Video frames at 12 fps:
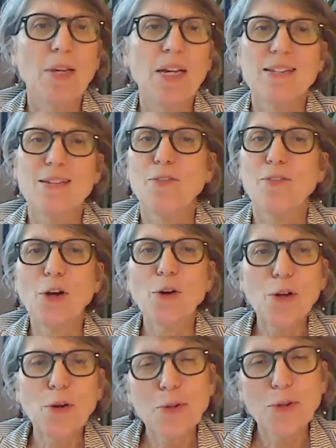Because if you
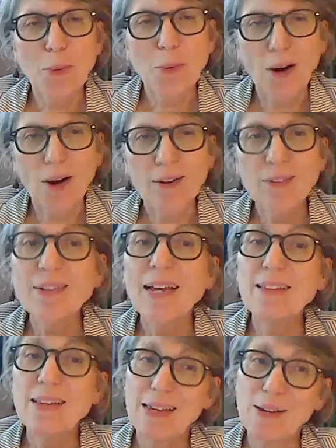don't know who you are
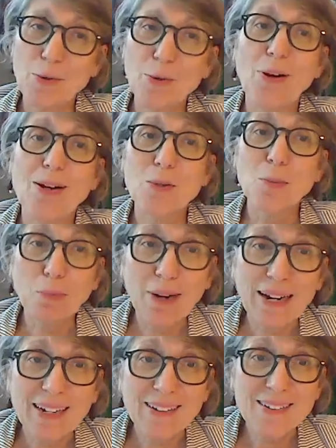and who you are as a
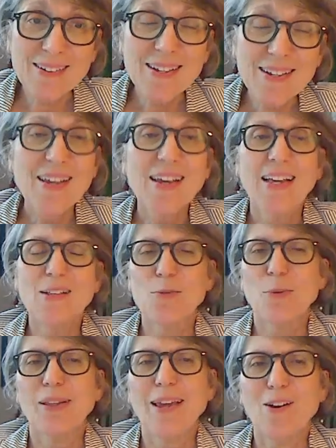brand,
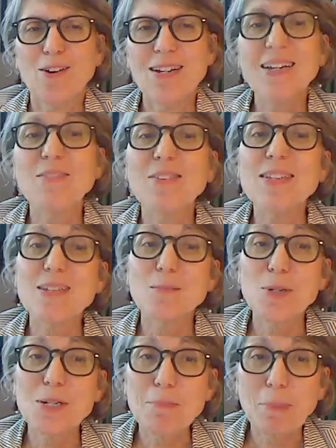it's really hard to convince
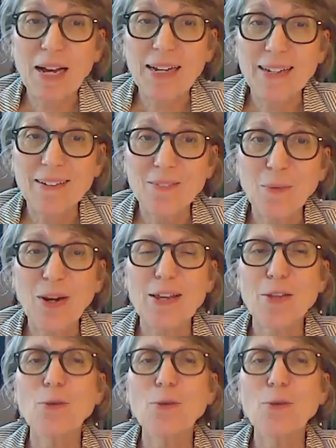someone to buy, right?